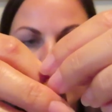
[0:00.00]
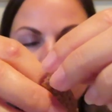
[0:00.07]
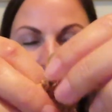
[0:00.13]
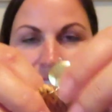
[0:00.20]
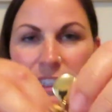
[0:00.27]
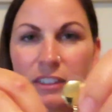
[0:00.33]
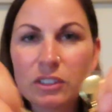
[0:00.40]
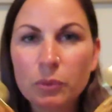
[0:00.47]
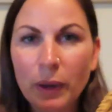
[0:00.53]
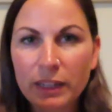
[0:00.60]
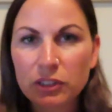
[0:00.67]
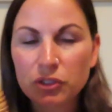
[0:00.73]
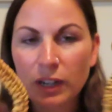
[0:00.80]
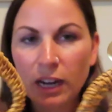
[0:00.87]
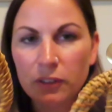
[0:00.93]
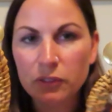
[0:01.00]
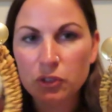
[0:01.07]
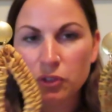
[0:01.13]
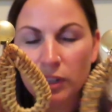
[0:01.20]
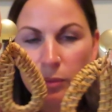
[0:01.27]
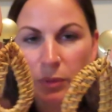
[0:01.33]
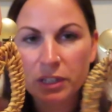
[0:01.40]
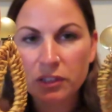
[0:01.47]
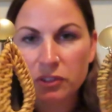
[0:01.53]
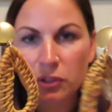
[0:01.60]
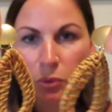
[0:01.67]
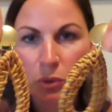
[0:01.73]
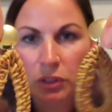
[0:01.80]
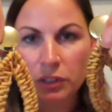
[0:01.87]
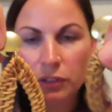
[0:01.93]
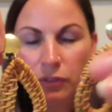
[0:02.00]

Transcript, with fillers: they're an easy way to try out the trend because they're really